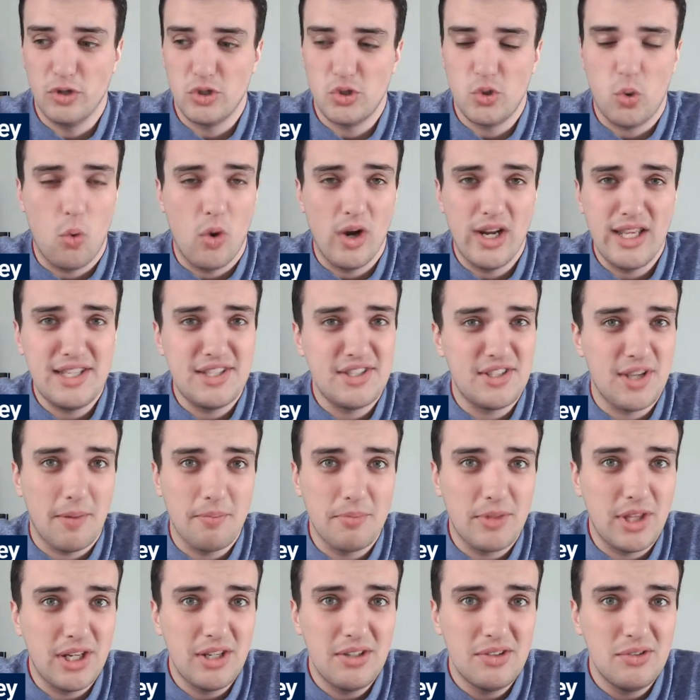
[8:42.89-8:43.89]
20
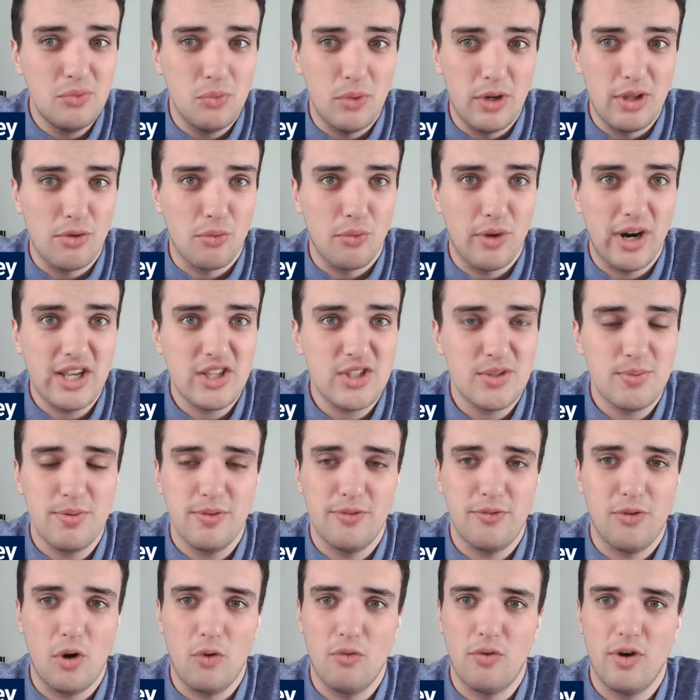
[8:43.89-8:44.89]
something with RISP
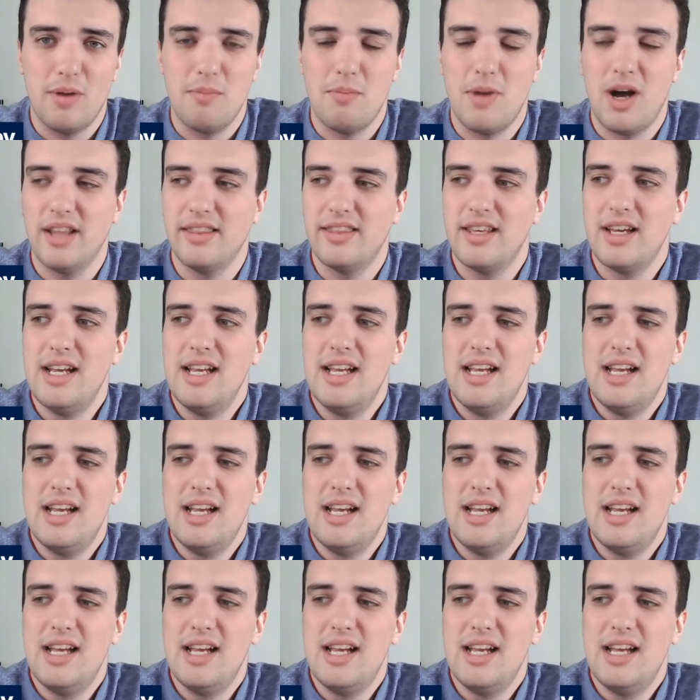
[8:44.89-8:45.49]
for over a month.